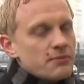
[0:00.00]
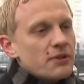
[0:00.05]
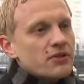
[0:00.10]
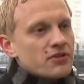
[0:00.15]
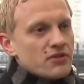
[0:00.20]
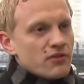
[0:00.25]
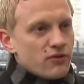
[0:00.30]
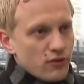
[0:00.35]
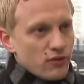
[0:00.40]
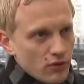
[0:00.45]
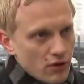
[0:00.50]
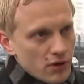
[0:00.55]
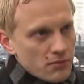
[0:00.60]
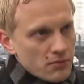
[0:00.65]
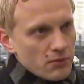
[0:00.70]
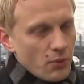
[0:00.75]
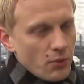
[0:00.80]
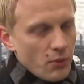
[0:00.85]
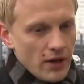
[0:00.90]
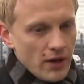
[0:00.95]
build
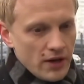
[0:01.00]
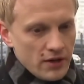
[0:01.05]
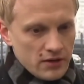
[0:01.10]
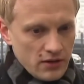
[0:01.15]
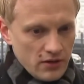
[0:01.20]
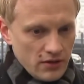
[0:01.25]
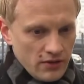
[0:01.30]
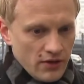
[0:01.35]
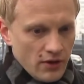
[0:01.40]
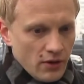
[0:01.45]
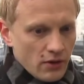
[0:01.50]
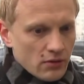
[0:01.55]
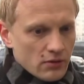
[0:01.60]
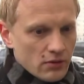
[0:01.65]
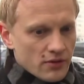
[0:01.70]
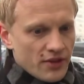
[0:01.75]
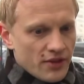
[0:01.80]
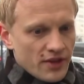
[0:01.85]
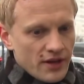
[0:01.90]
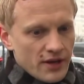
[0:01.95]
reform when the, all
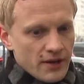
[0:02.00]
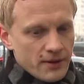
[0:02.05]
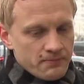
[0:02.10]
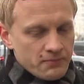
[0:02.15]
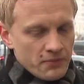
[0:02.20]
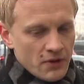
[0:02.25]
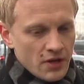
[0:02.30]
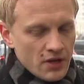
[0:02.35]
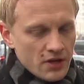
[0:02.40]
the,